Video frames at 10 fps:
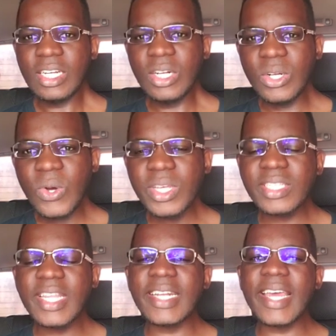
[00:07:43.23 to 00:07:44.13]

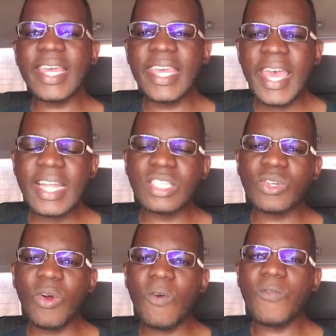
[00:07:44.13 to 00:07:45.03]
Notice that the
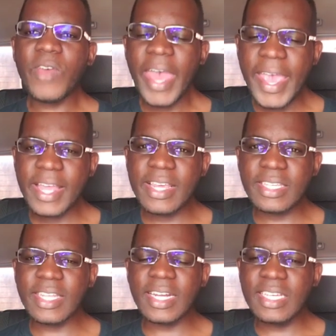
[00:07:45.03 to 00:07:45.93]
gates of
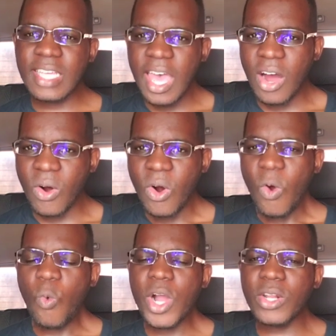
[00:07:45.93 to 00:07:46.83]
Hades, that is hell,
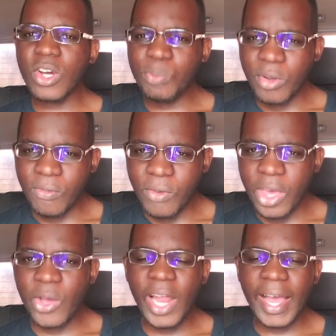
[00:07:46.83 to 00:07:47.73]
will not
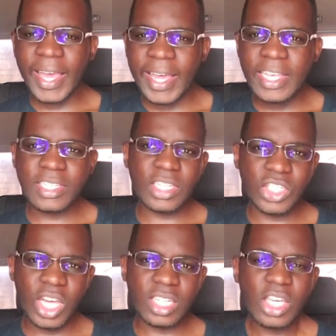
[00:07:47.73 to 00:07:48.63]
prevail against the
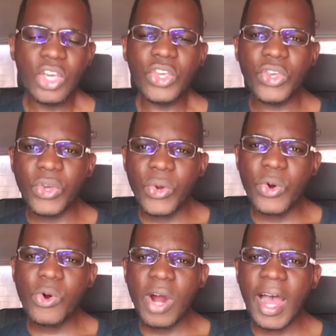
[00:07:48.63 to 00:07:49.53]
church.
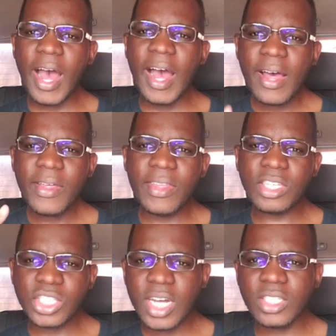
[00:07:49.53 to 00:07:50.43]
You are the
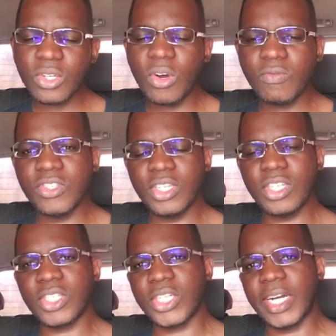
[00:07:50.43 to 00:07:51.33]
church of
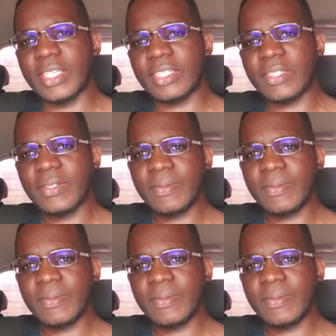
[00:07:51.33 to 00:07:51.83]
Jesus Christ.